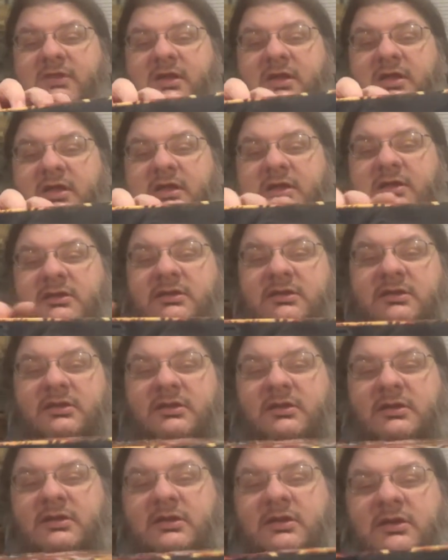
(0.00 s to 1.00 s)
done
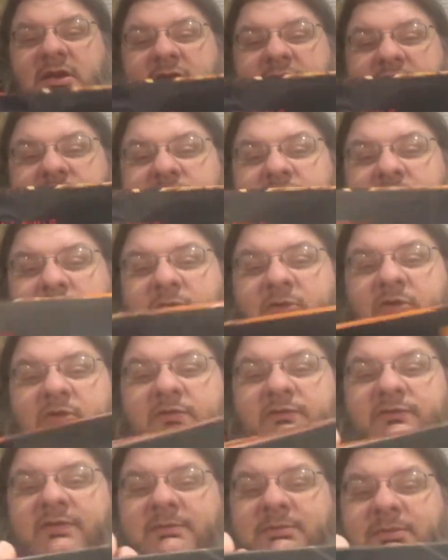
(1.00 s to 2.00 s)
is
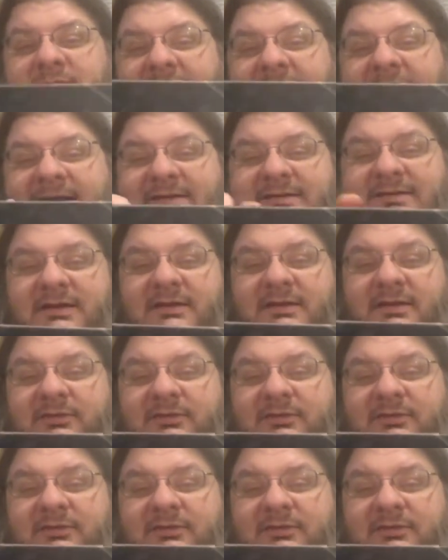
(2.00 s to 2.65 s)
remove the plastic.